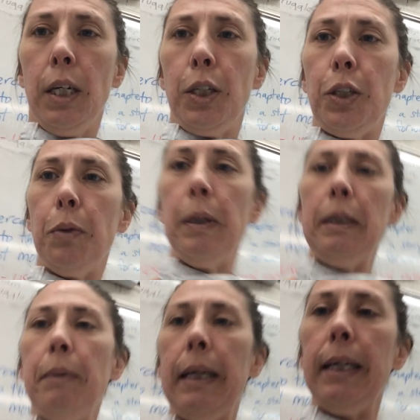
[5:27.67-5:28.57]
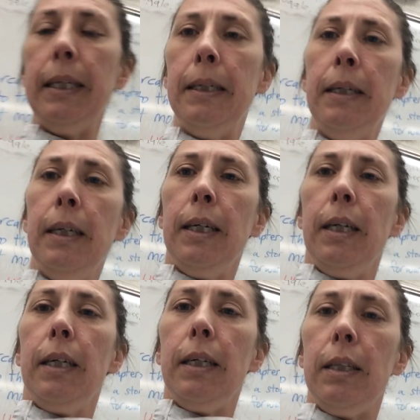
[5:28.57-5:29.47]
So anyway, in
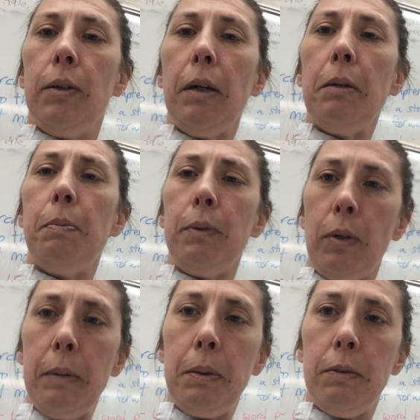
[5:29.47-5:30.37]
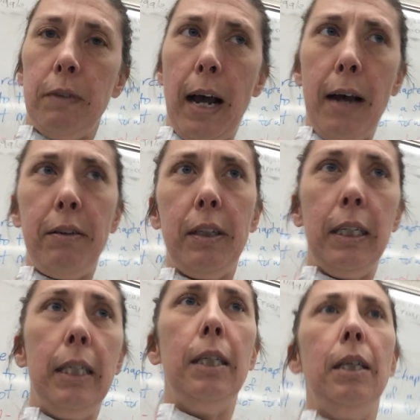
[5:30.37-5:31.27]
the grapes of wrath
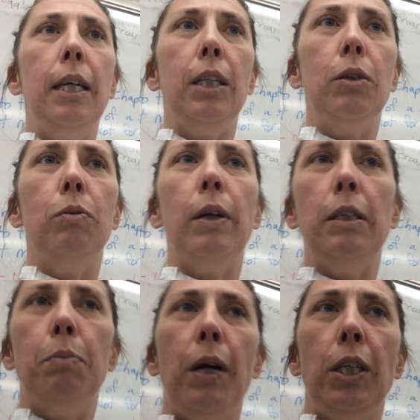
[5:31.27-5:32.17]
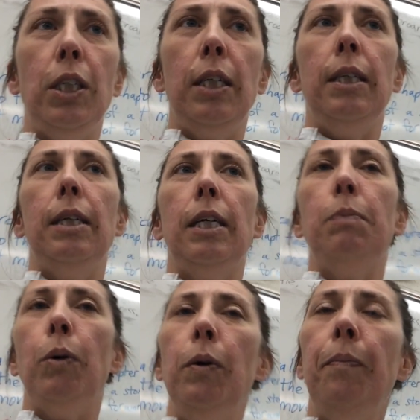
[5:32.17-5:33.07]
and in the Great Depression in the
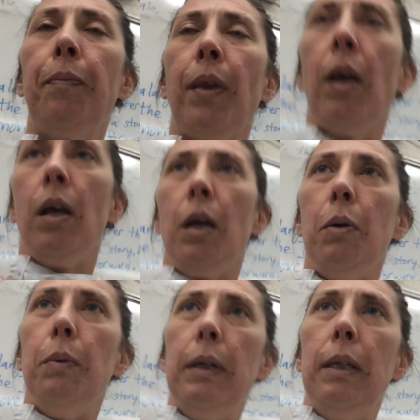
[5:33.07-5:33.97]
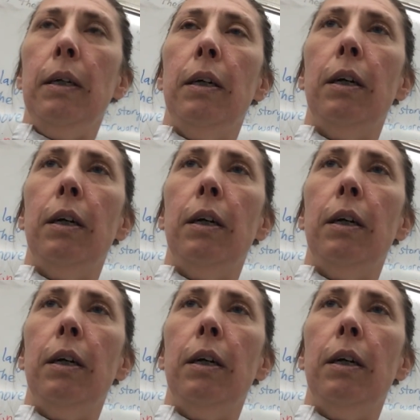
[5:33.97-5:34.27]
Dust Bowl, when